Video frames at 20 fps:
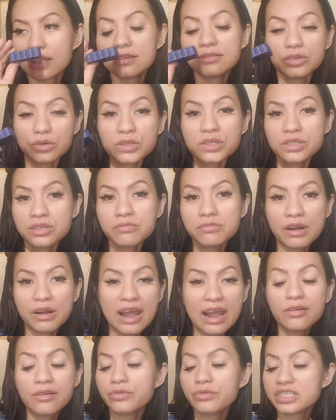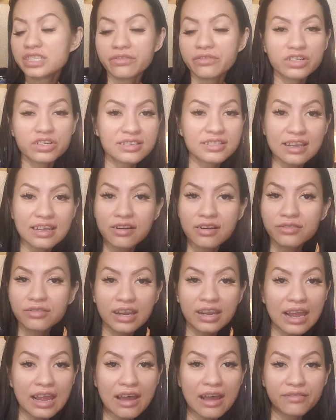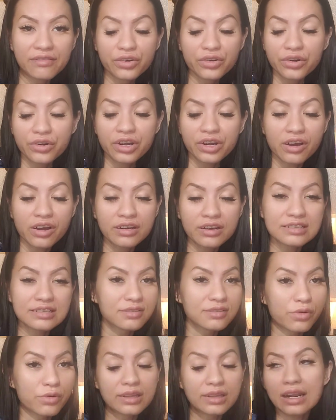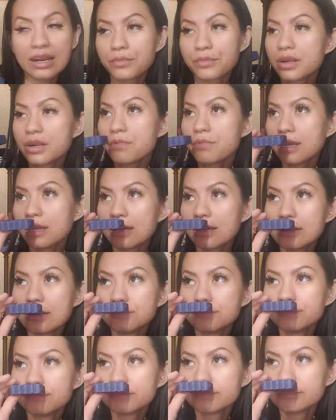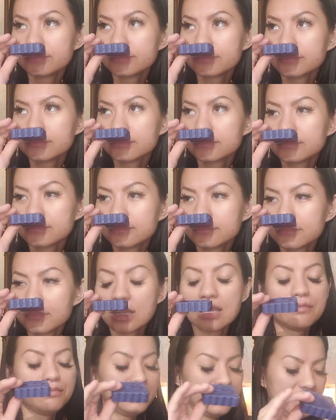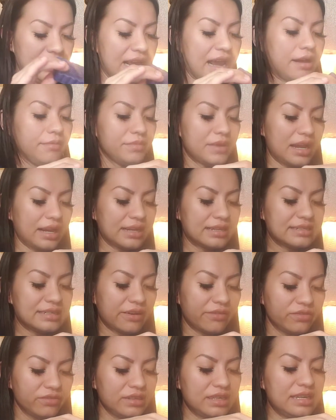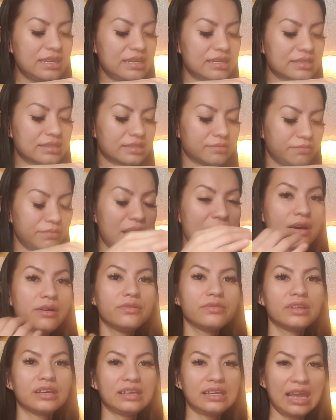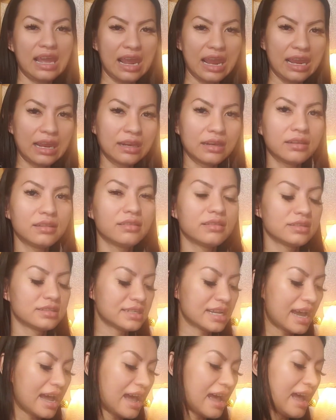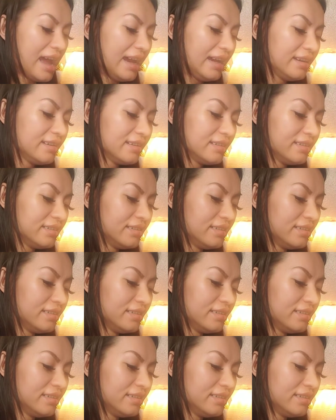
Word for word: those two brand, whichever sale they have going on is the one that I'm gonna pick up. But yeah, I can definitely smell the Gain, the tide